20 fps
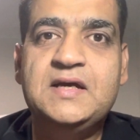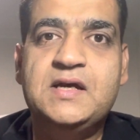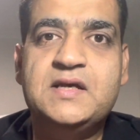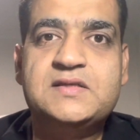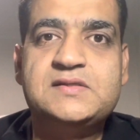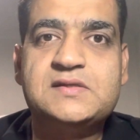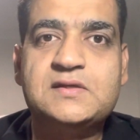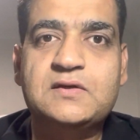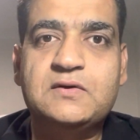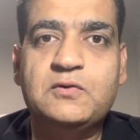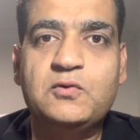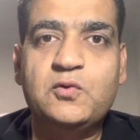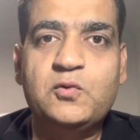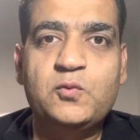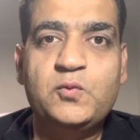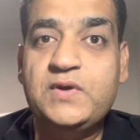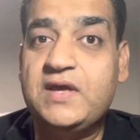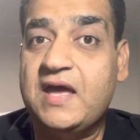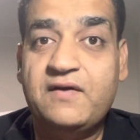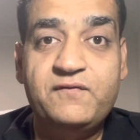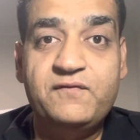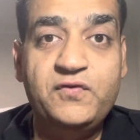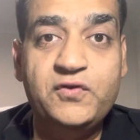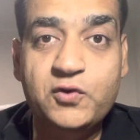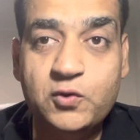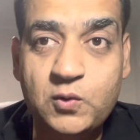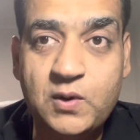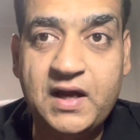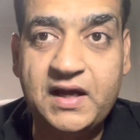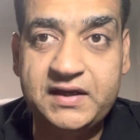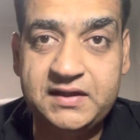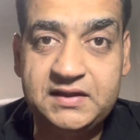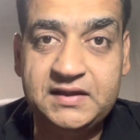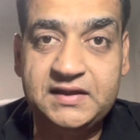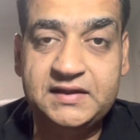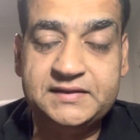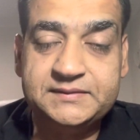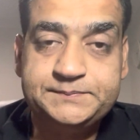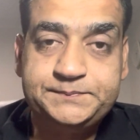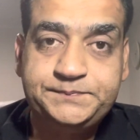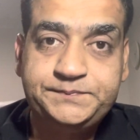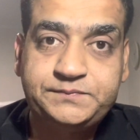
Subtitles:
So we have no idea.